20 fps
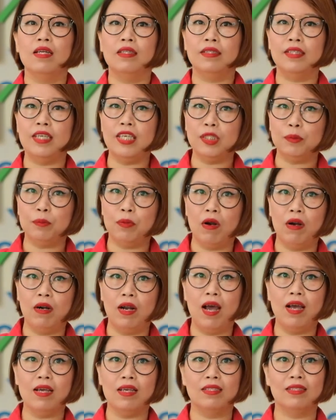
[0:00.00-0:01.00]
This
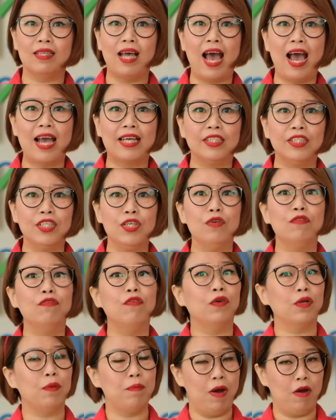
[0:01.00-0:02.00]
product is ideal
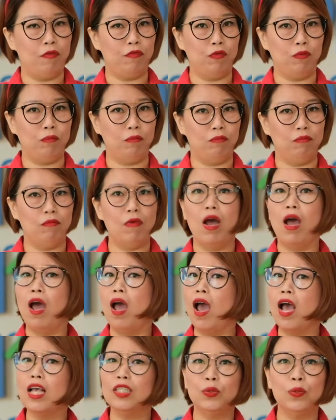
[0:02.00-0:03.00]
for the bathroom,
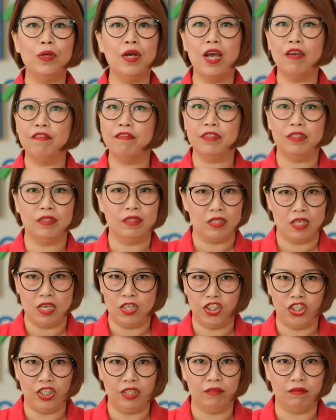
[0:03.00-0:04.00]
as well as
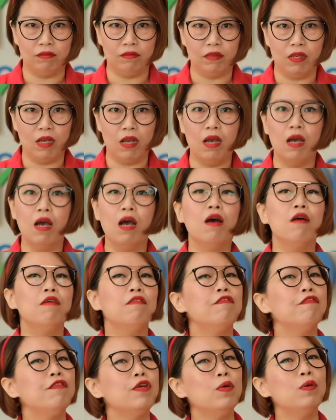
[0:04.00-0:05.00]
kitchen.
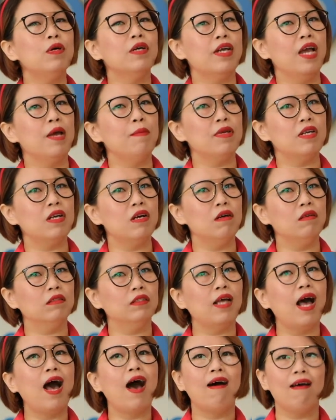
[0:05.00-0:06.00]
Fewer
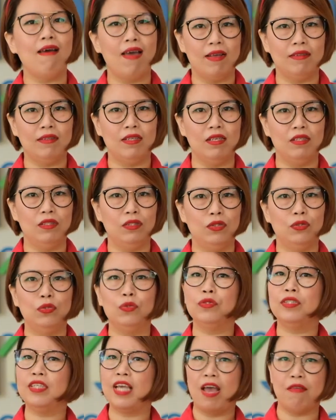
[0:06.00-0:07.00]
chemicals are added
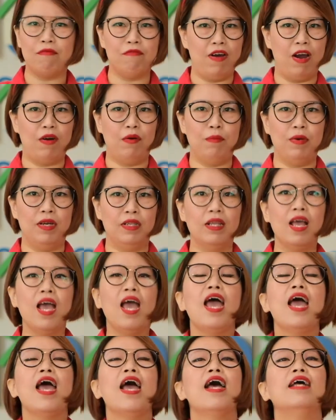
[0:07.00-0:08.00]
to the environment,
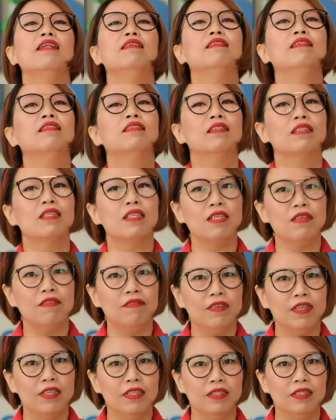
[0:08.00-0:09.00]
and
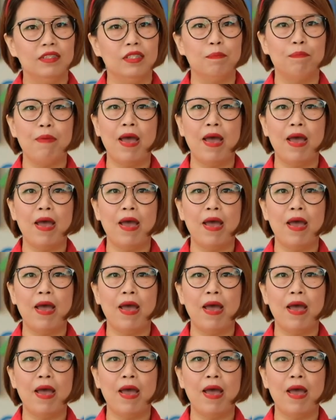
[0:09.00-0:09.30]
even the